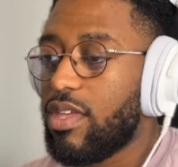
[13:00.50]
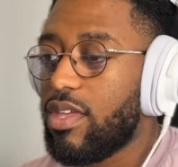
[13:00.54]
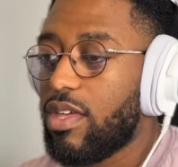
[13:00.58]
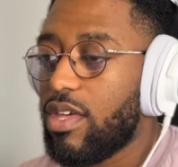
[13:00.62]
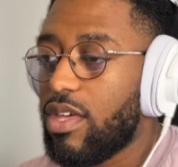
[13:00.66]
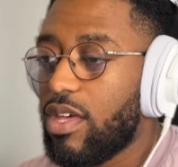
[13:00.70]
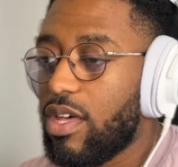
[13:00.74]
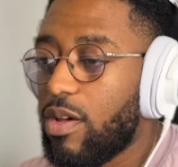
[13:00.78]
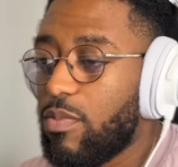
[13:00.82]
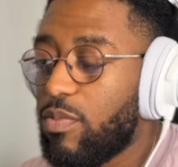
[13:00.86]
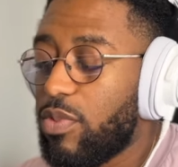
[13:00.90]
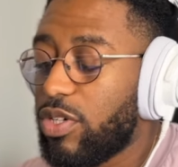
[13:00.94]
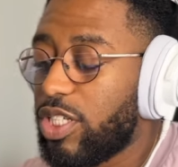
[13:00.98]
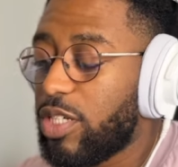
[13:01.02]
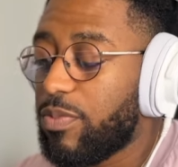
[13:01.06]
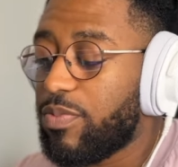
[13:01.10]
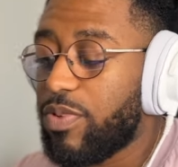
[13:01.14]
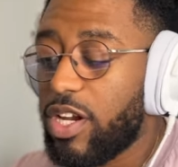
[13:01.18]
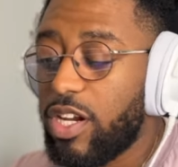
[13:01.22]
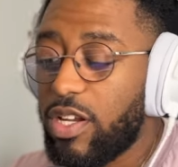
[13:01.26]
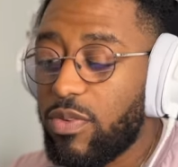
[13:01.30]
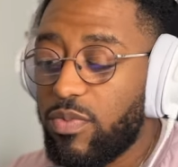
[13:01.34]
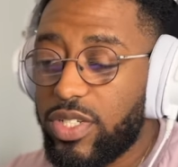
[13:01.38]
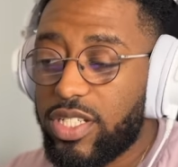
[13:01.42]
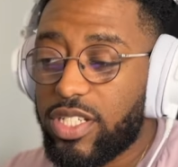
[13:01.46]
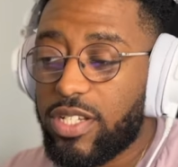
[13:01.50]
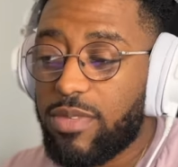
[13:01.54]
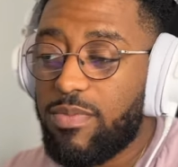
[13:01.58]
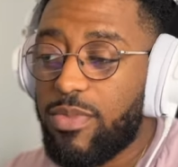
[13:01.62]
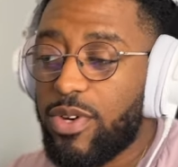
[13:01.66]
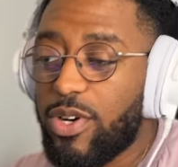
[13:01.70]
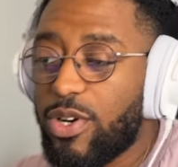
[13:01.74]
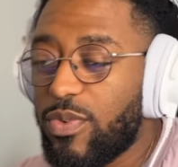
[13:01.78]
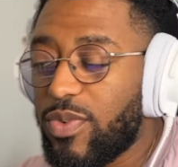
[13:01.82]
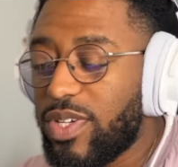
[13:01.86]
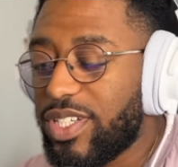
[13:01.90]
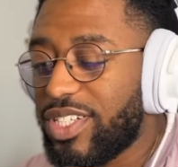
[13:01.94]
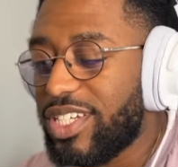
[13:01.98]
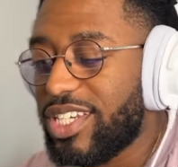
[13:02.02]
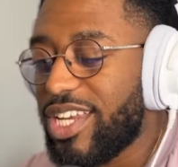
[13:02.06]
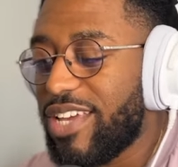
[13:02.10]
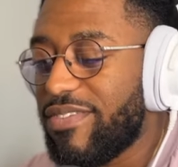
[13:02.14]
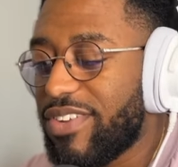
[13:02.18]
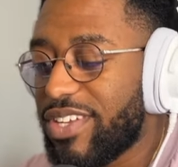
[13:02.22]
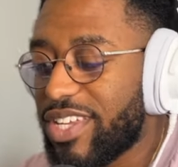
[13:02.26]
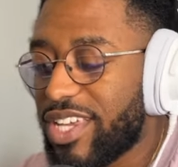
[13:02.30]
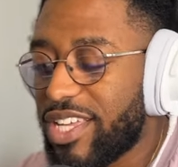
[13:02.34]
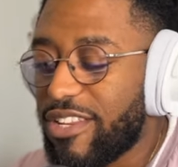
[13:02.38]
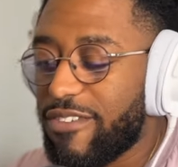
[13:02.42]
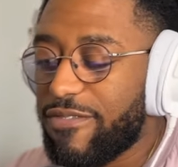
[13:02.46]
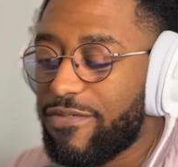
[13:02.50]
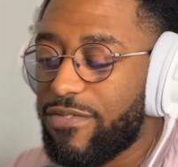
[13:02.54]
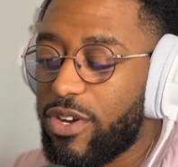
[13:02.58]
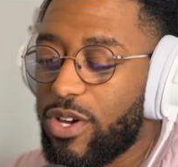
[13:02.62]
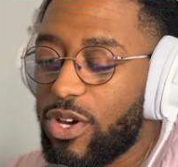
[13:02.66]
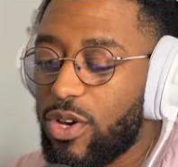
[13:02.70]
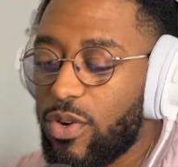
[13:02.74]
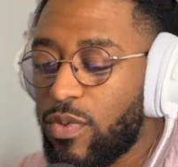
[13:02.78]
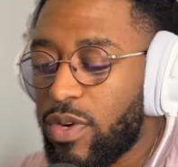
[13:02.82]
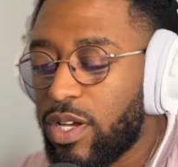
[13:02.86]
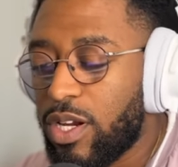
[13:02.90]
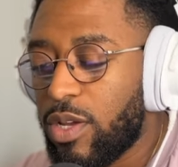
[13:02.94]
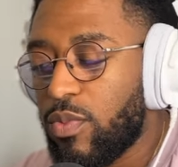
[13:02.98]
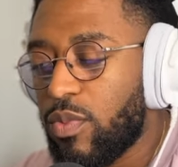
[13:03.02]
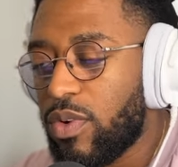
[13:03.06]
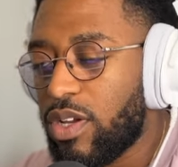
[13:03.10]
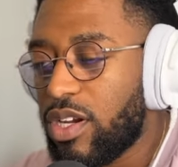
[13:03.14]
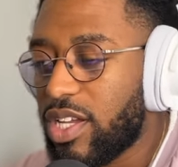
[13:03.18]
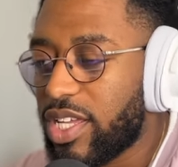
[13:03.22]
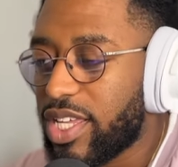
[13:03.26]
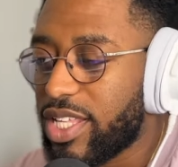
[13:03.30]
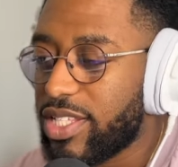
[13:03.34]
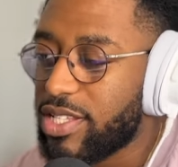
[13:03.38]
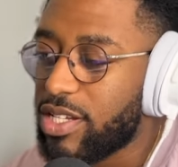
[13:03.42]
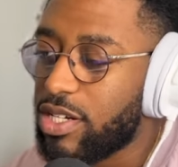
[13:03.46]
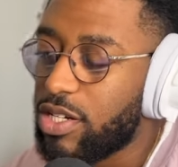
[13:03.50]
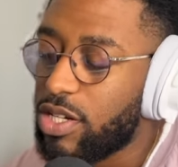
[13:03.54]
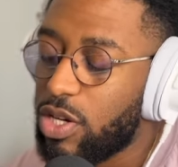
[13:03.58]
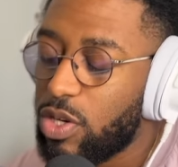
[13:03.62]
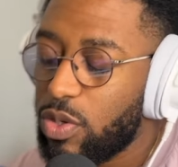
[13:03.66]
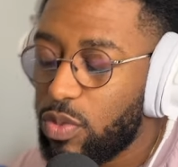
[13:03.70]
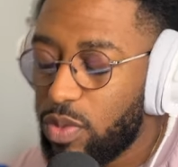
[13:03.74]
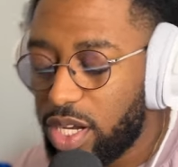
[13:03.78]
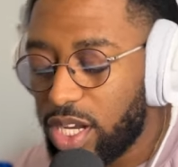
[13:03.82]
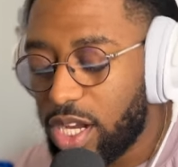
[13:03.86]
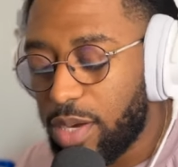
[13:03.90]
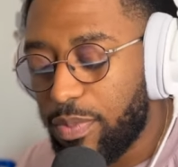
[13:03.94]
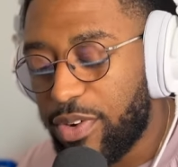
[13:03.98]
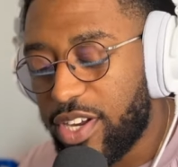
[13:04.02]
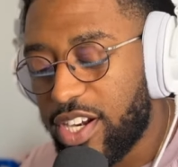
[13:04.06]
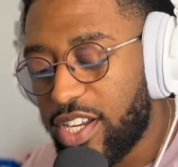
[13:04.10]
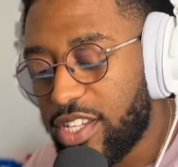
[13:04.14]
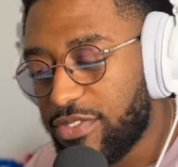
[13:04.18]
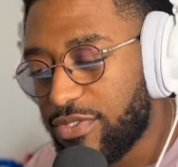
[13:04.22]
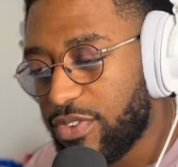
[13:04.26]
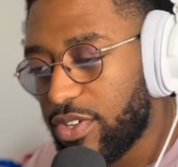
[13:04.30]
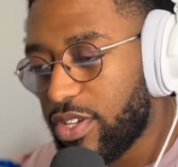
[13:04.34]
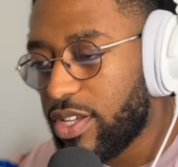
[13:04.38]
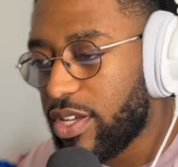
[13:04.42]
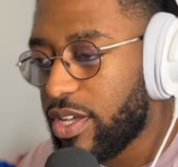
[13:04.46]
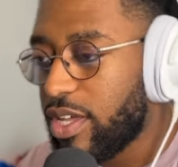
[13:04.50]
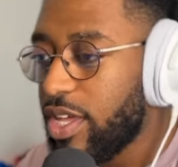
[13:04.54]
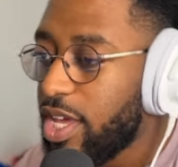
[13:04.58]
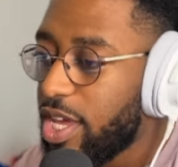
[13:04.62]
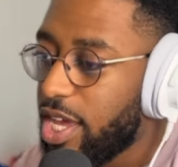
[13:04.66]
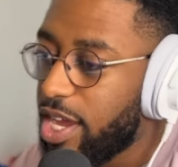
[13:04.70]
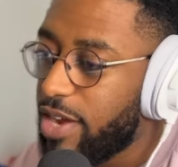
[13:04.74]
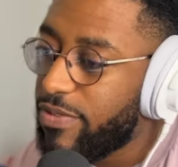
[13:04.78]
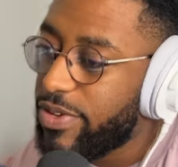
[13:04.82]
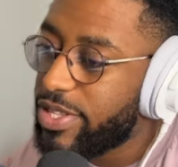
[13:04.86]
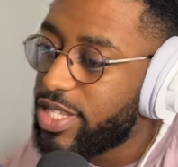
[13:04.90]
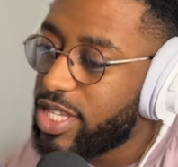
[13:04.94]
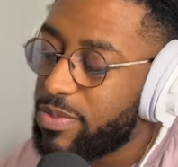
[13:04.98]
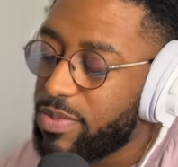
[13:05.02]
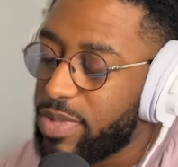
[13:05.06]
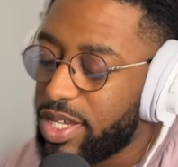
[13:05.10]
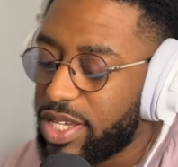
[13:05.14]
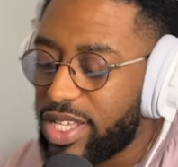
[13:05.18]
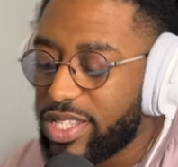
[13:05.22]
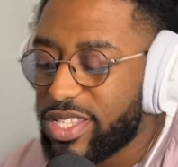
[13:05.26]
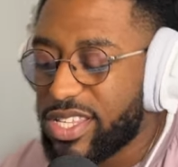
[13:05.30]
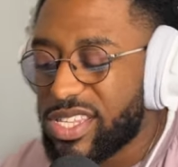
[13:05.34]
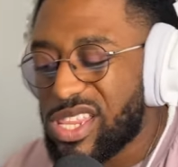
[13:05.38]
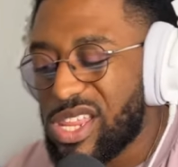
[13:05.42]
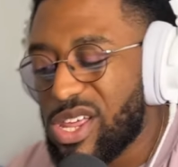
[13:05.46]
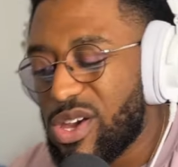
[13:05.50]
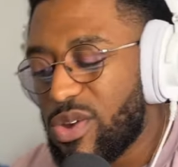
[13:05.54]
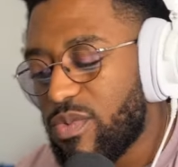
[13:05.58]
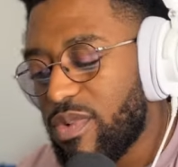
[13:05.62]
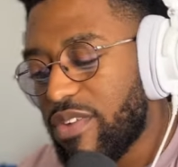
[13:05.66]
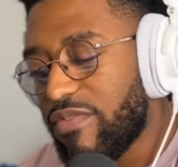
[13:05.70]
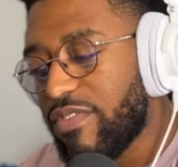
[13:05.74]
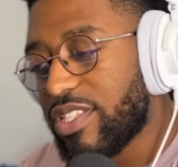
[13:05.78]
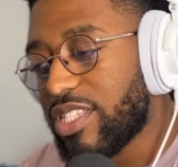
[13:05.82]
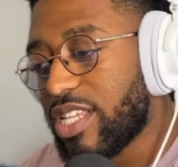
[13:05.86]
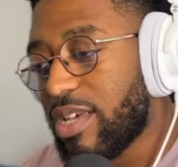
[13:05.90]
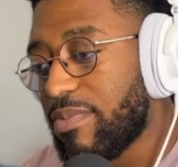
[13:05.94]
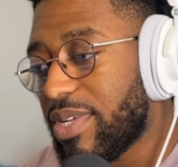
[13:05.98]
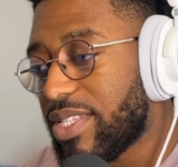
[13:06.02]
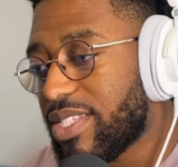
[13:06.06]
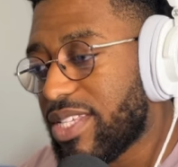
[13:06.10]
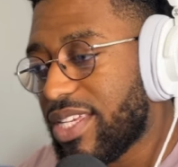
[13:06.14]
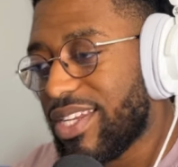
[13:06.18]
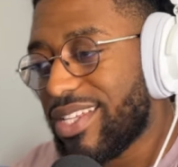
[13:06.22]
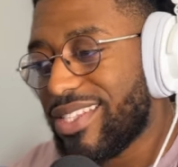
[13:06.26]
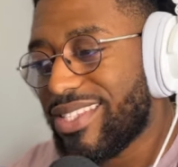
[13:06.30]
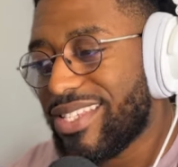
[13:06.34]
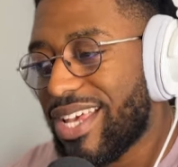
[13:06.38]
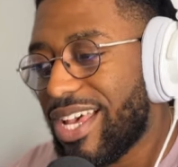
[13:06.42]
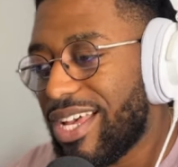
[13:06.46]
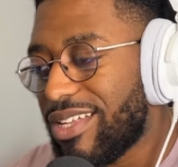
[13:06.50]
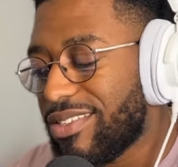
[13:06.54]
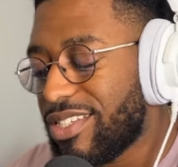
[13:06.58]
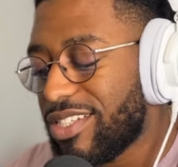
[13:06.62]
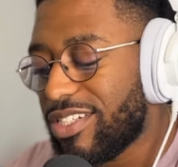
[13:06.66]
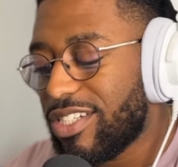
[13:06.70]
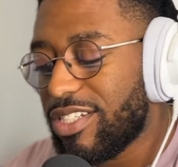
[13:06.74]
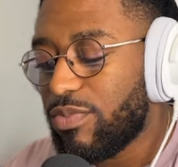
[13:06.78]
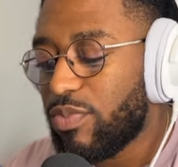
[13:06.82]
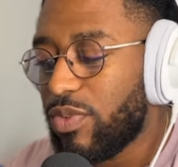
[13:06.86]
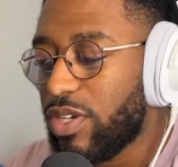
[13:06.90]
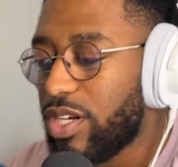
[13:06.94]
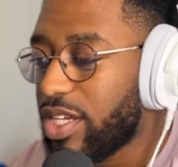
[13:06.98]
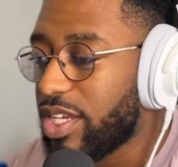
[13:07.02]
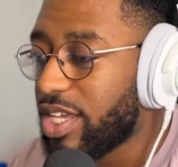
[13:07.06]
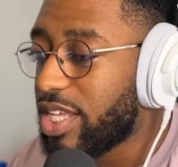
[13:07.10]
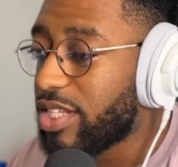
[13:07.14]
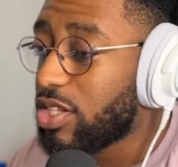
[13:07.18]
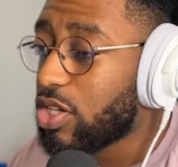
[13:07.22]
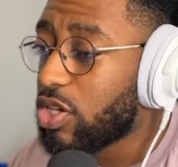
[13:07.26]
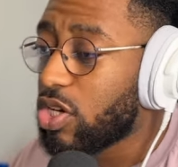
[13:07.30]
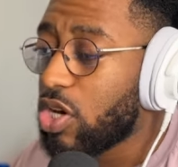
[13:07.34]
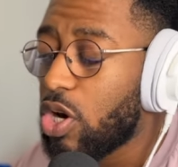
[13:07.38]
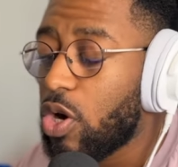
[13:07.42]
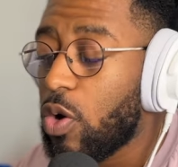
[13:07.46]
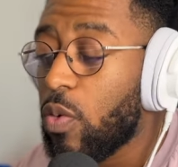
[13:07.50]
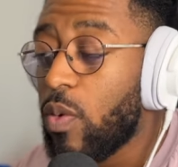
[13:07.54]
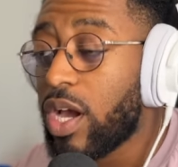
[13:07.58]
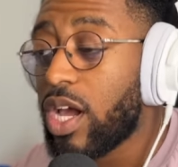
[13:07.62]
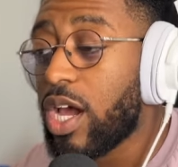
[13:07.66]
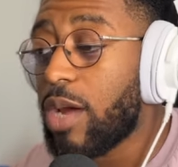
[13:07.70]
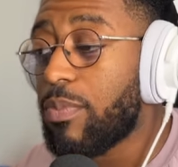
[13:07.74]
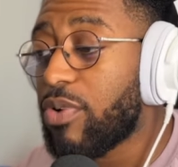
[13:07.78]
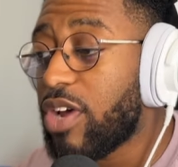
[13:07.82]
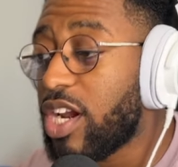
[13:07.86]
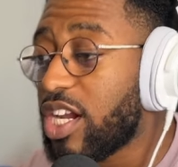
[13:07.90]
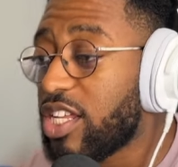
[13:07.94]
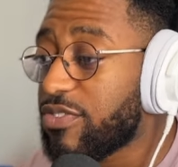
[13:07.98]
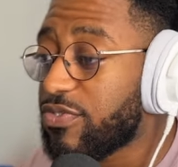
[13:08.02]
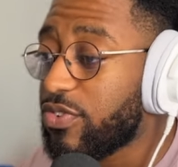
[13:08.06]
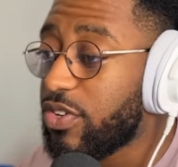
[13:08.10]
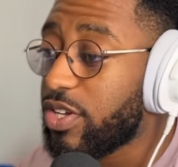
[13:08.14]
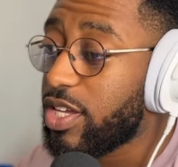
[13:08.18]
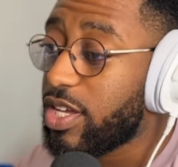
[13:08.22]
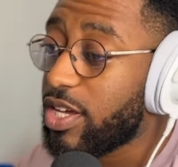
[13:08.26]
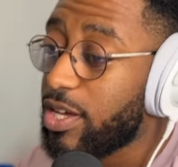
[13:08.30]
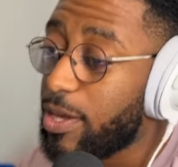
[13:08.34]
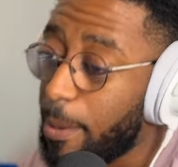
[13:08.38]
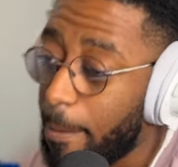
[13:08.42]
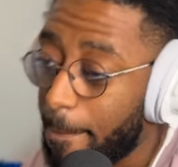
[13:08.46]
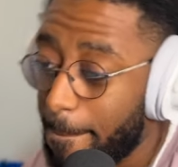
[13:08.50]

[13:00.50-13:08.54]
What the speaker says: But she pulling with some more, when she never get the flow, I don't wanna get to know, I got promise for you. Every time I get to slow, every time I take the top, till you wanna get to go, I got promise for you.